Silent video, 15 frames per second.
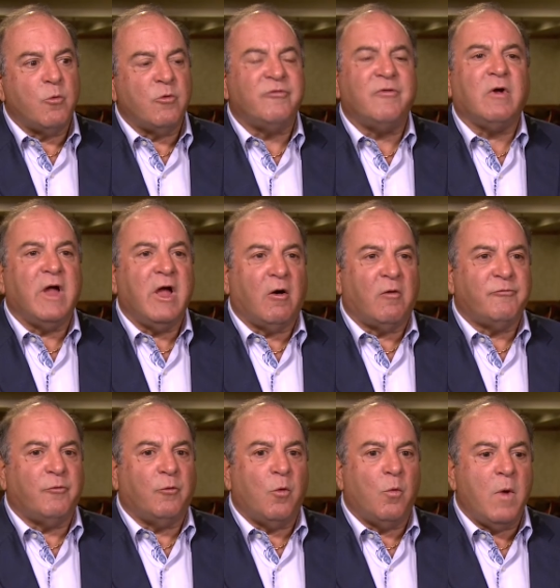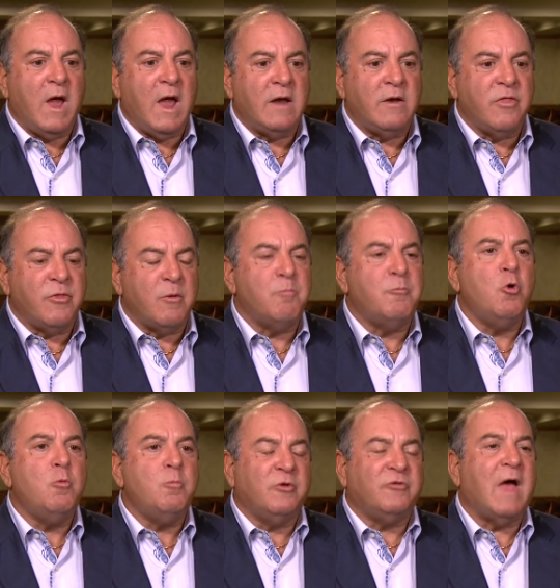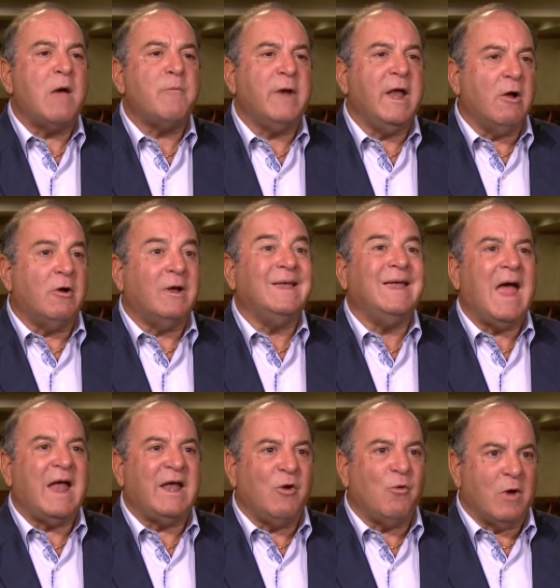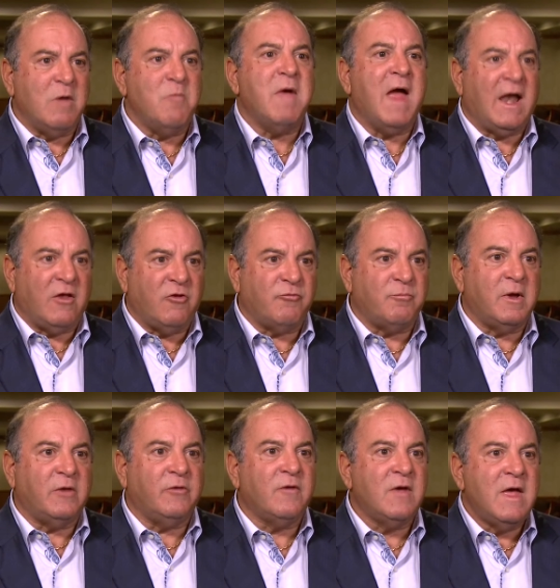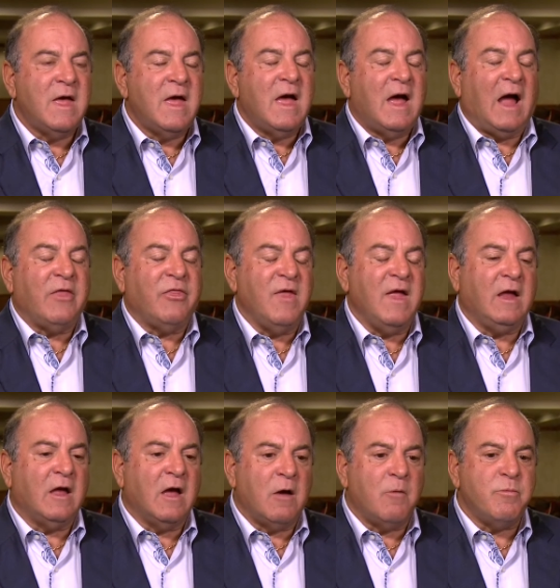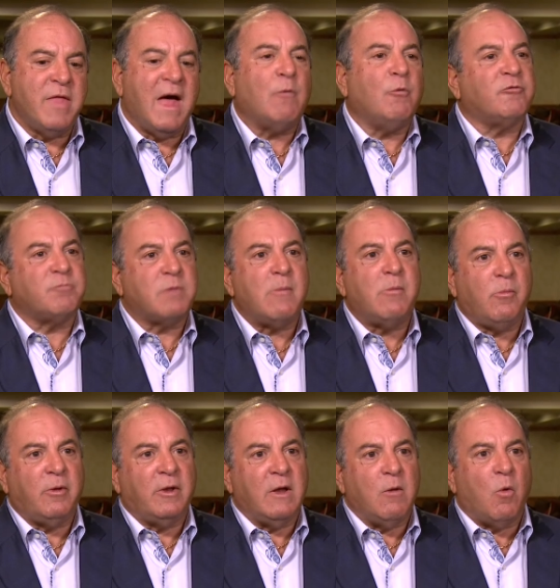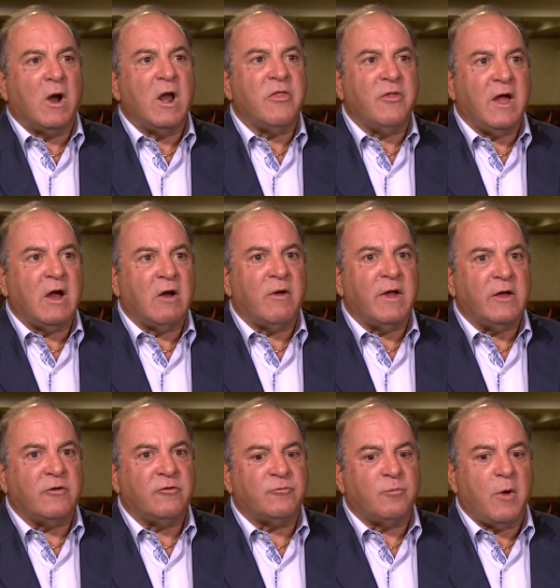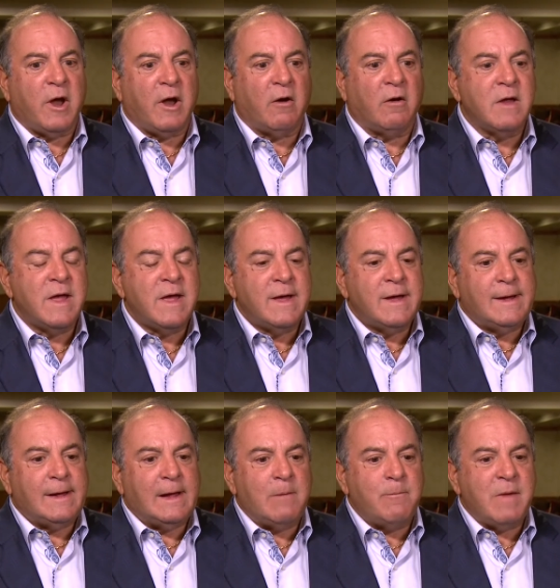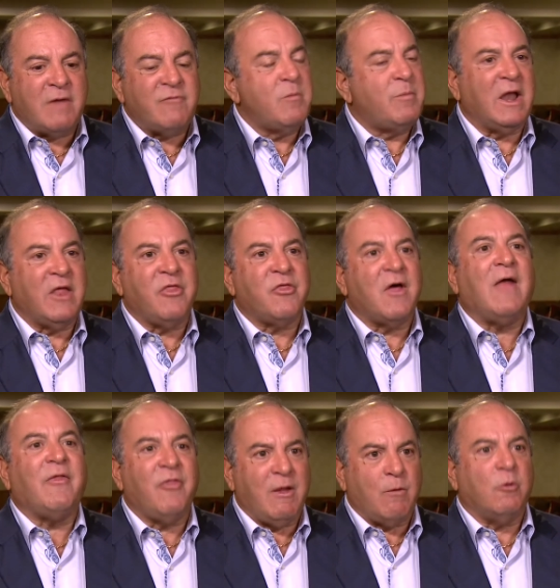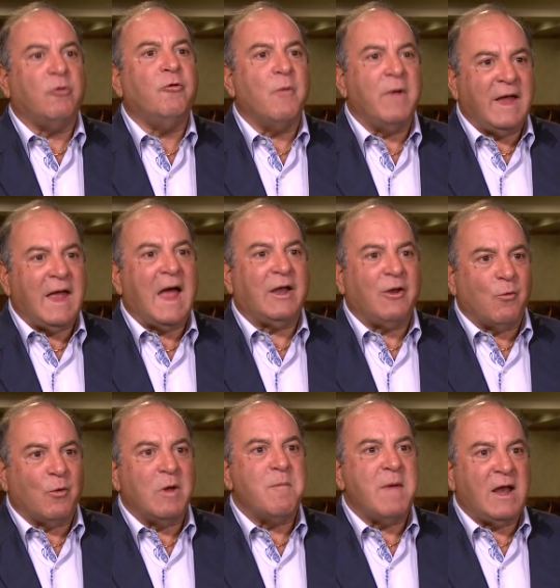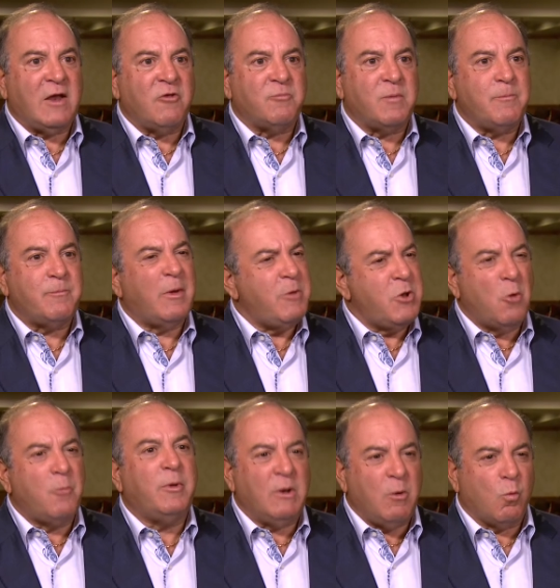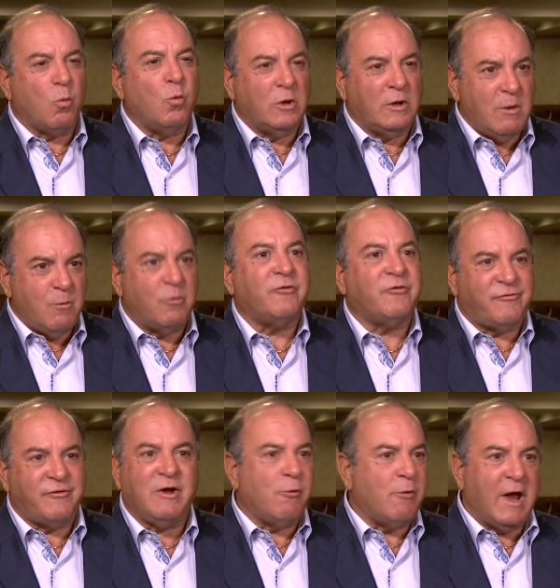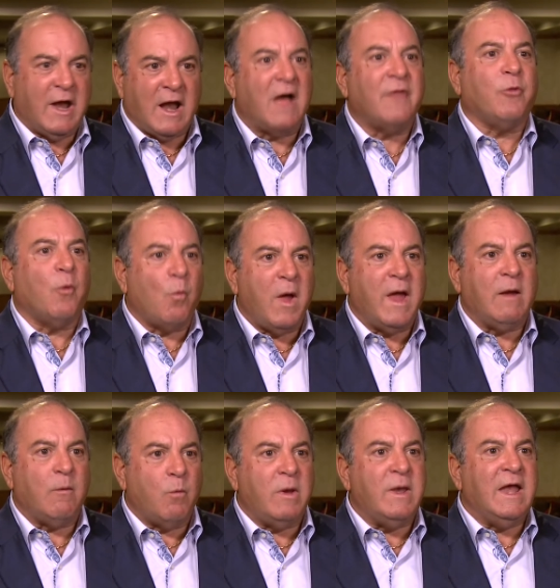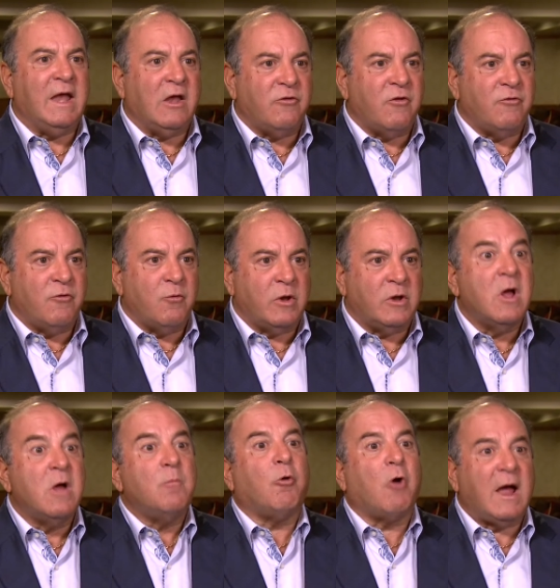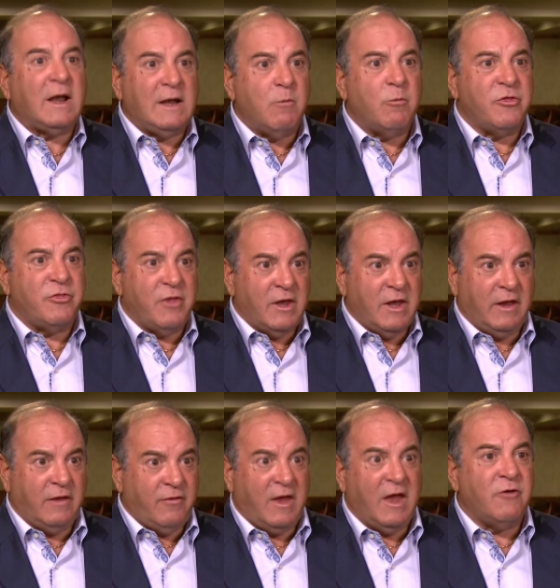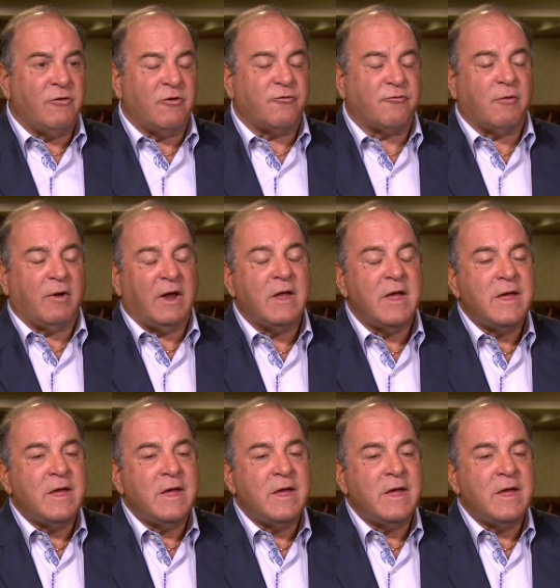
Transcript: was very helpful when the boom was happening on category management. I think um, that was probably one of the areas where um, everybody thought they were doing category management, but nobody really was figuring it out the way we needed to do it broadly within the, the industry.